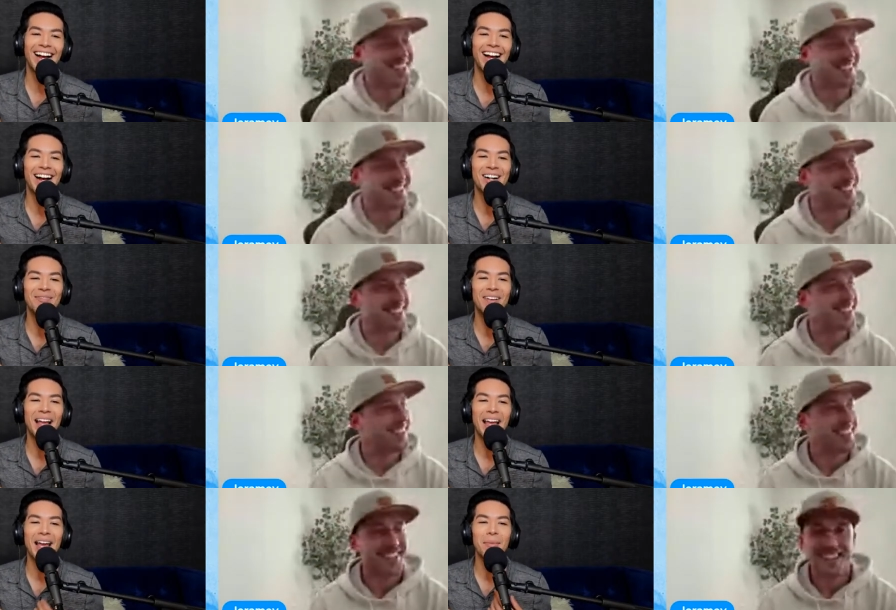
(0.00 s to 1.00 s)
Speaker 1: um,
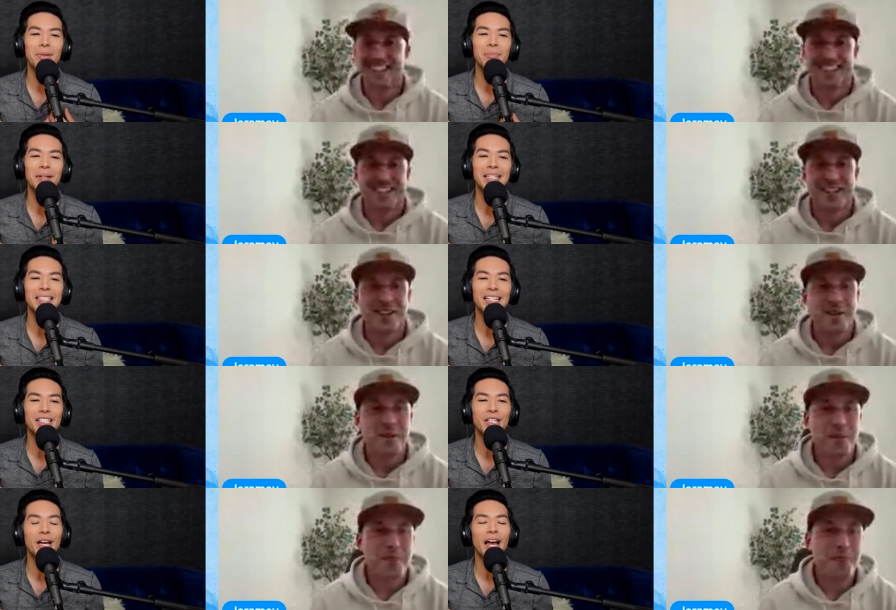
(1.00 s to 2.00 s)
Amber B
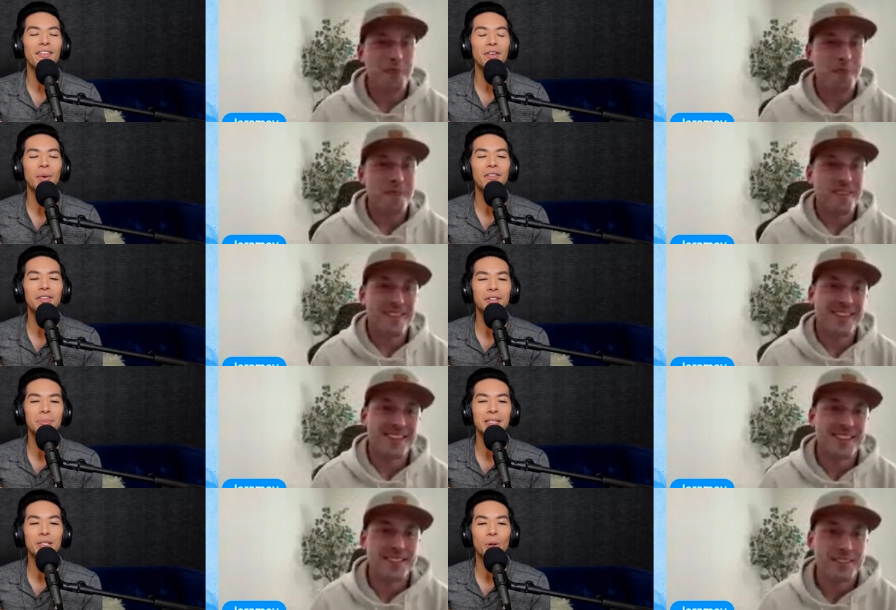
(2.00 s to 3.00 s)
says, "Have you
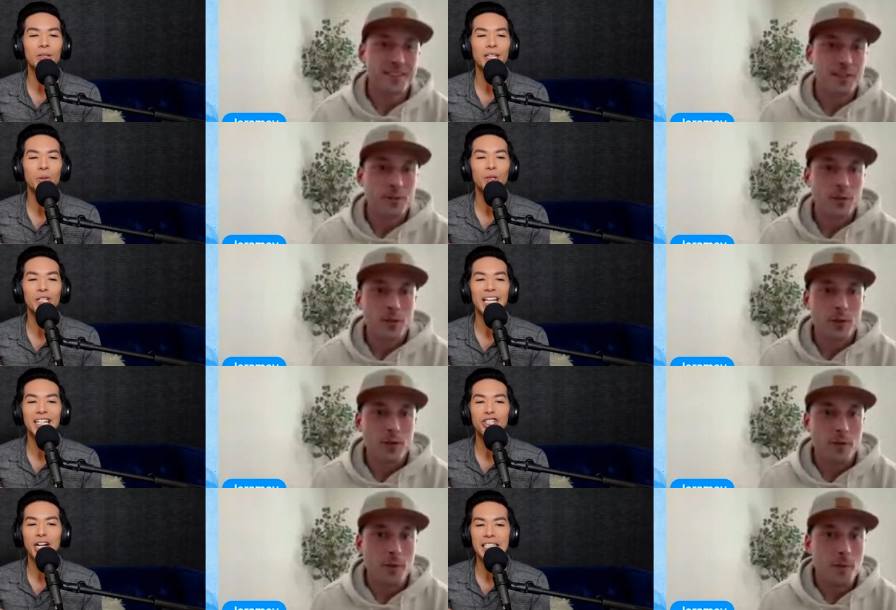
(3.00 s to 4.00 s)
ever been told that you look
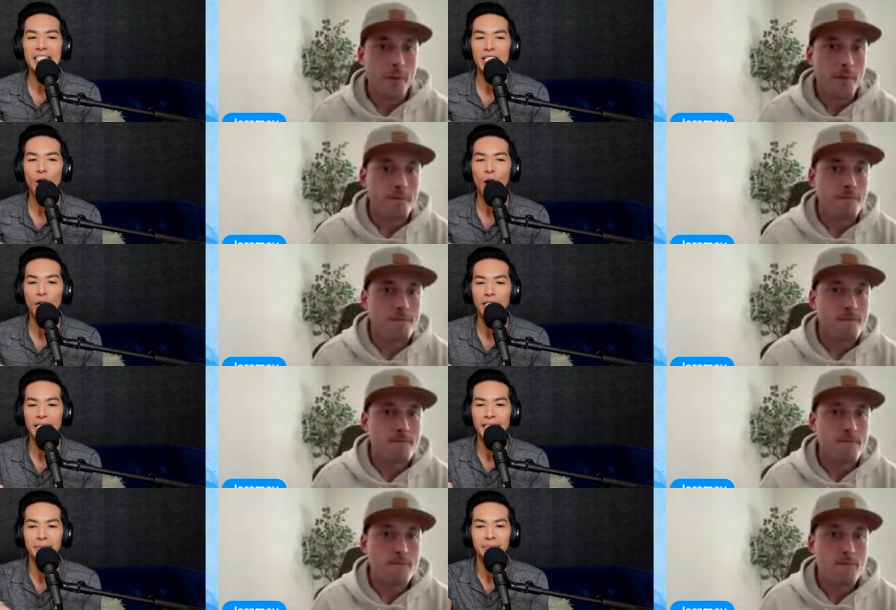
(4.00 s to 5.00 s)
like Justin
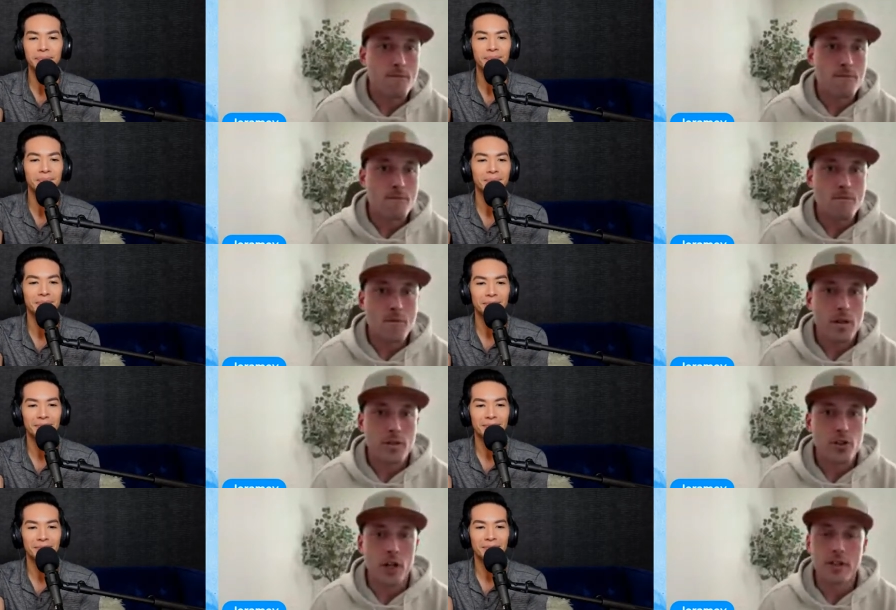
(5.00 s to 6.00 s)
Hartley?"
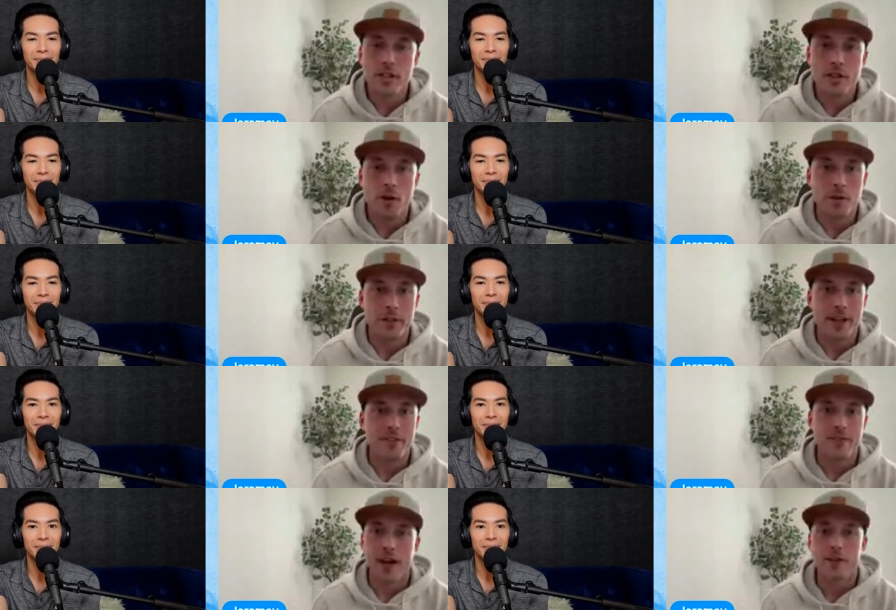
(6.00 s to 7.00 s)
Speaker 2: Justin
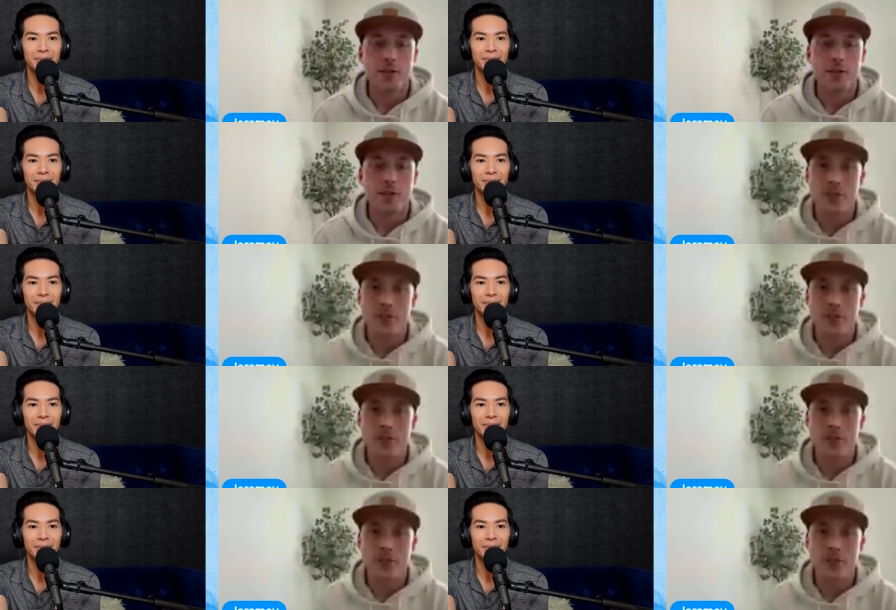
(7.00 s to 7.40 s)
Hartley. I've, I i do not know who